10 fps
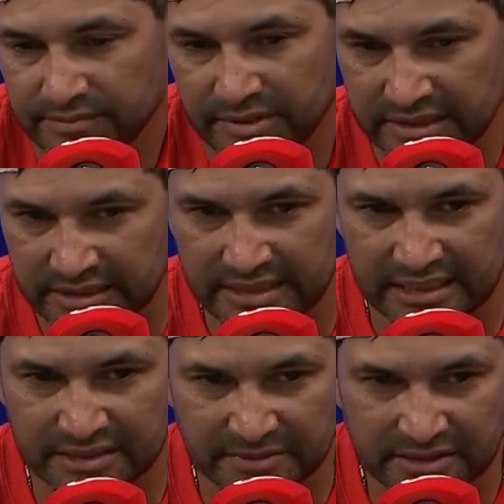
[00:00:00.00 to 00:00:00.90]
but it's a
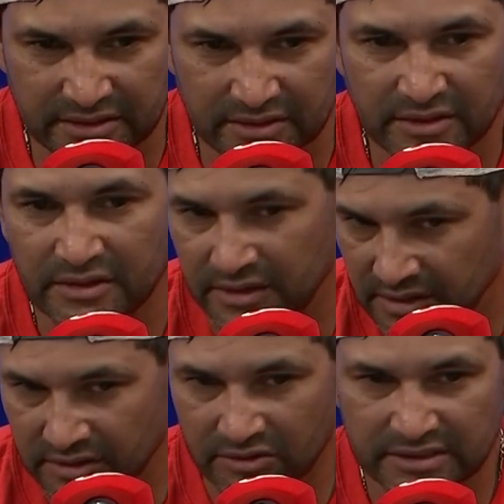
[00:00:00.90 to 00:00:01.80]
testament to
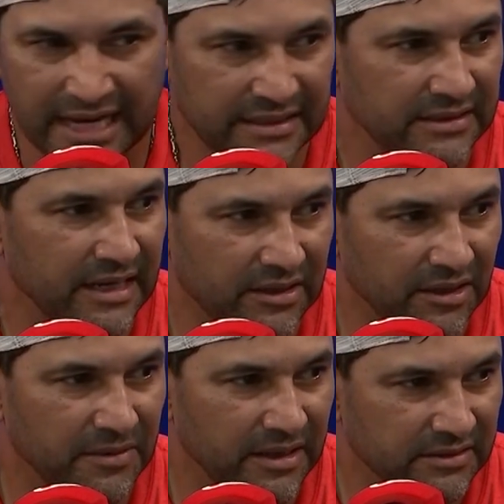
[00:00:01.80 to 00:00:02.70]
those guys in that
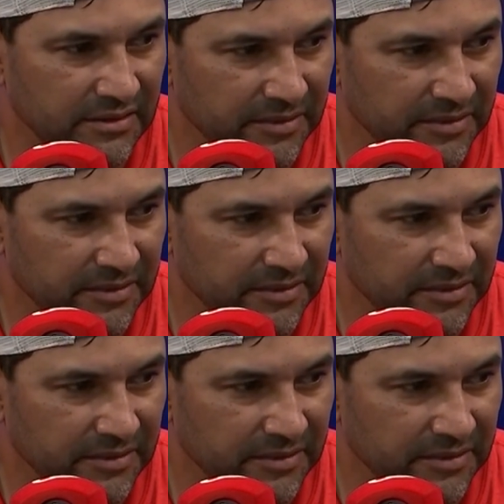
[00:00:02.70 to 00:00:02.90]
clubhouse.